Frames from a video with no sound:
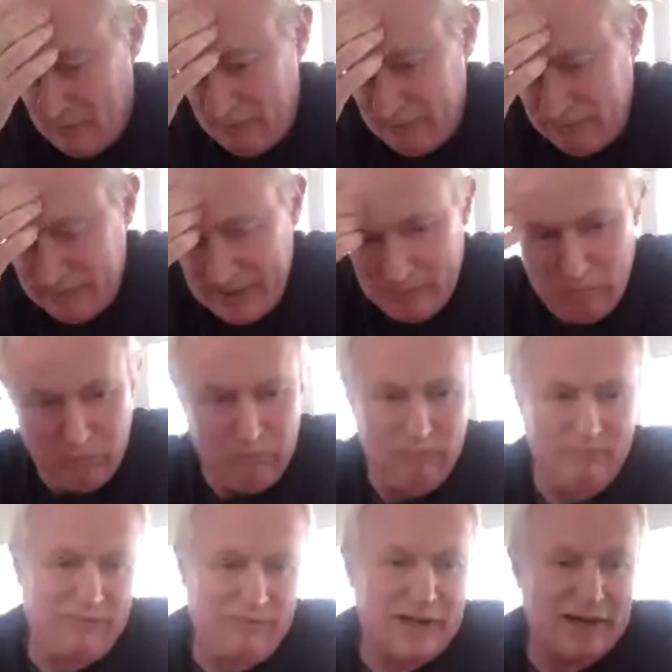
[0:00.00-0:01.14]
you know,
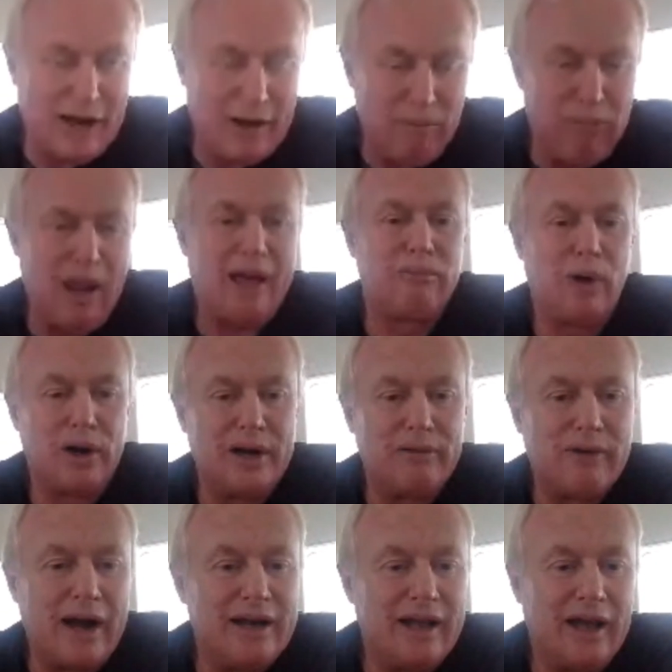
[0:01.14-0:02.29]
figured out black
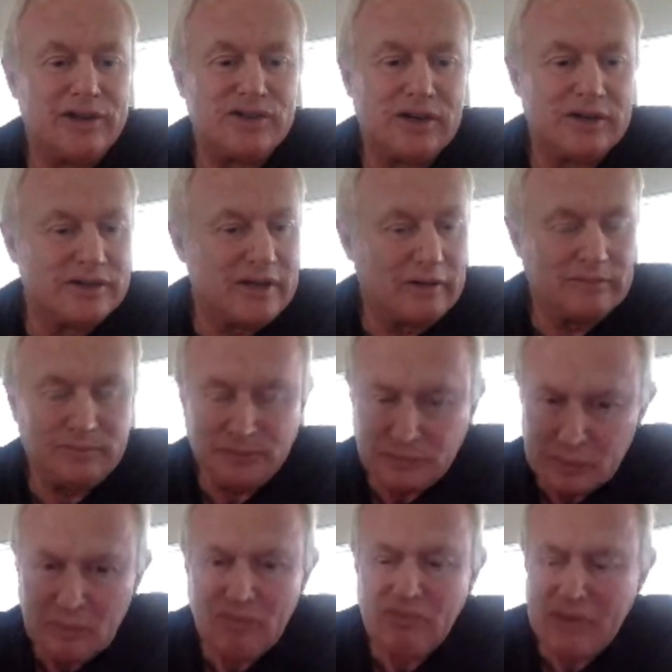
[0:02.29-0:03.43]
body radiation and stuff,
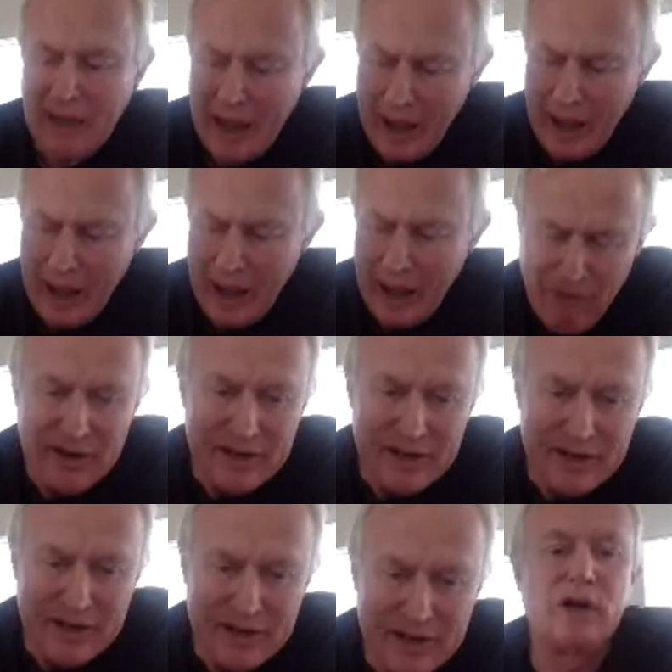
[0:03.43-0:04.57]
I
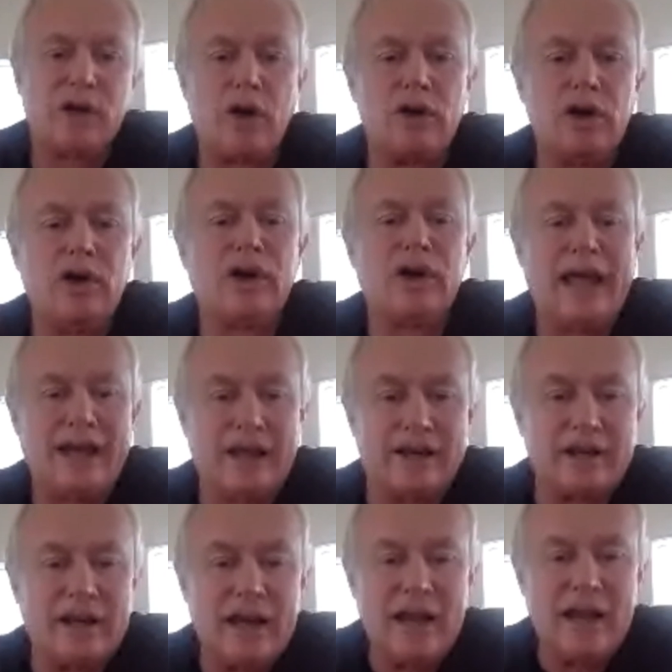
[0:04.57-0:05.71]
guarantee if you go and look
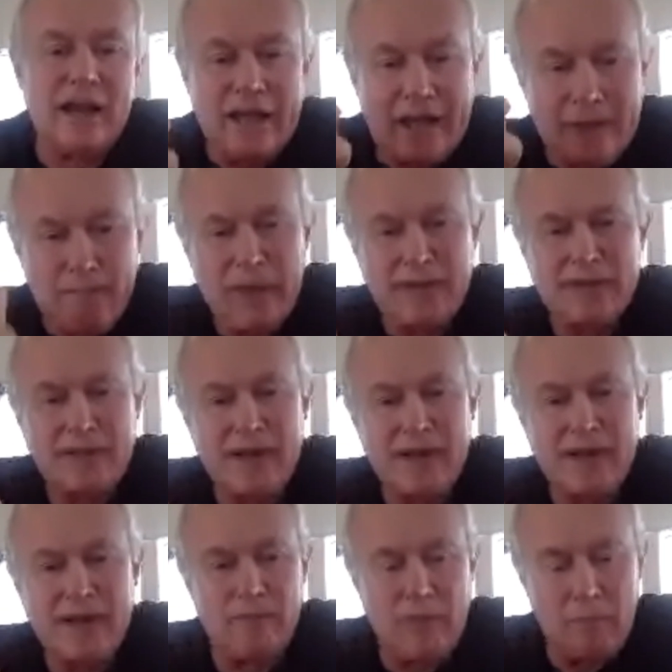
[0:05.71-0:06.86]
at it, he
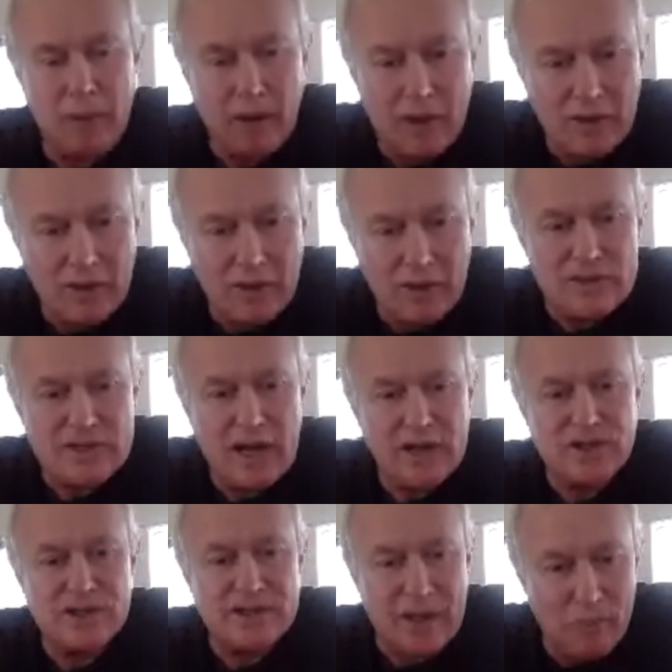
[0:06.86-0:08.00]
picked it up from a
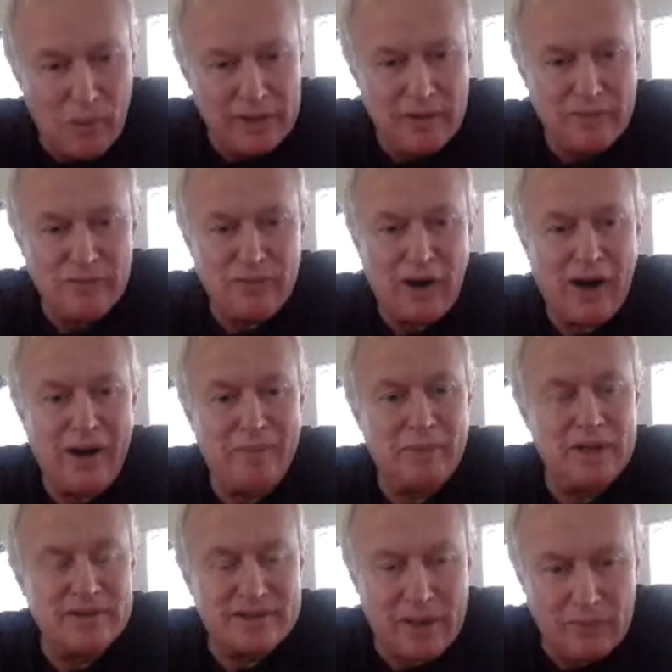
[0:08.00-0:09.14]
conversation somewhere in the
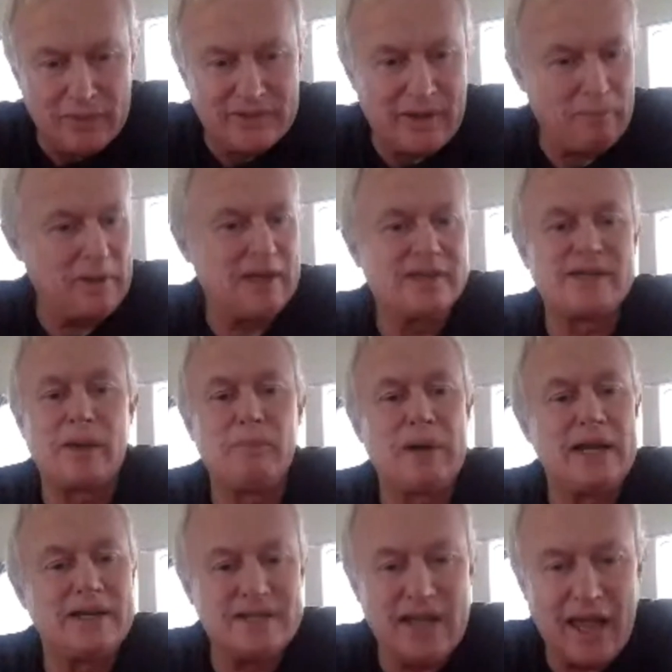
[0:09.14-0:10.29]
environment, something
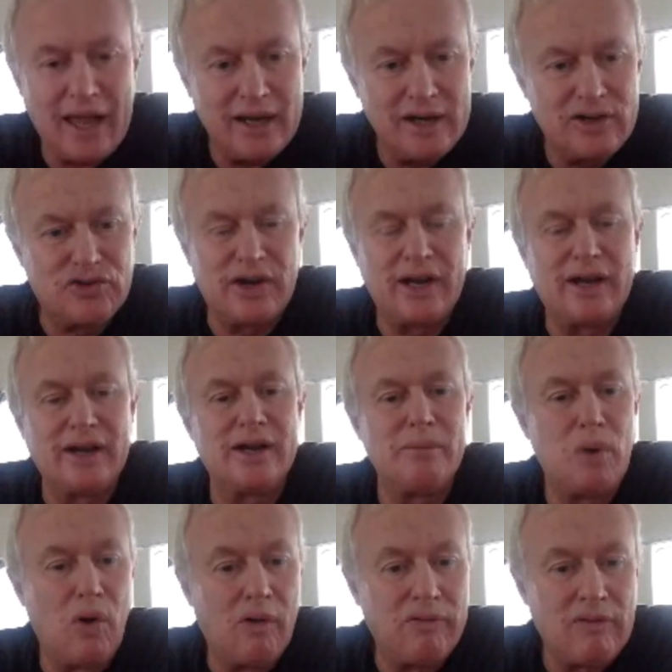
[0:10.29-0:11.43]
somebody said
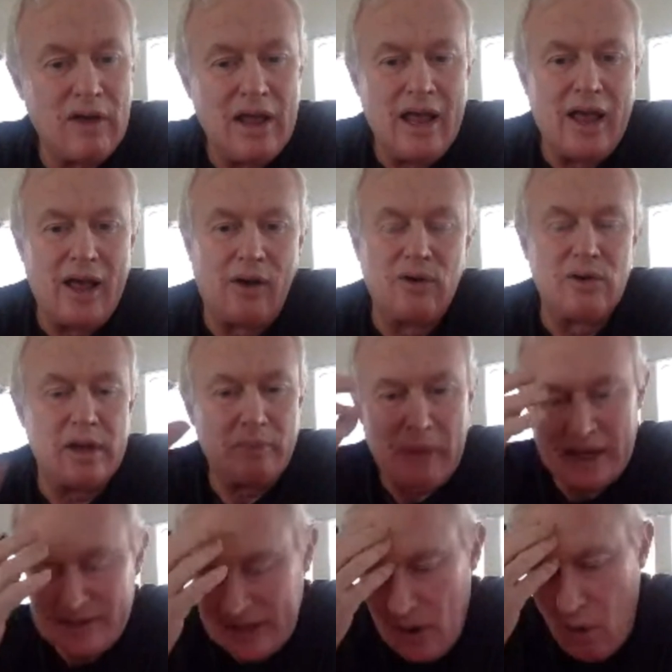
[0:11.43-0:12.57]
triggered him off, or it